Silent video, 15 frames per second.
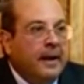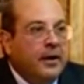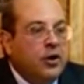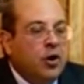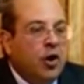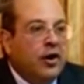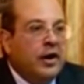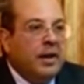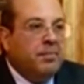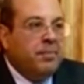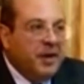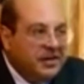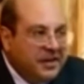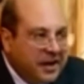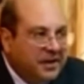your
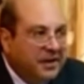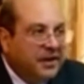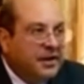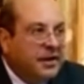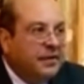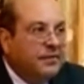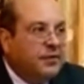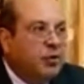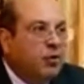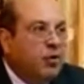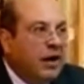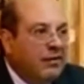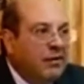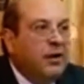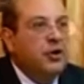representatives who
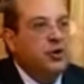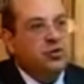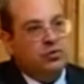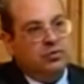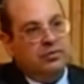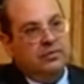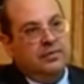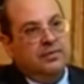govern you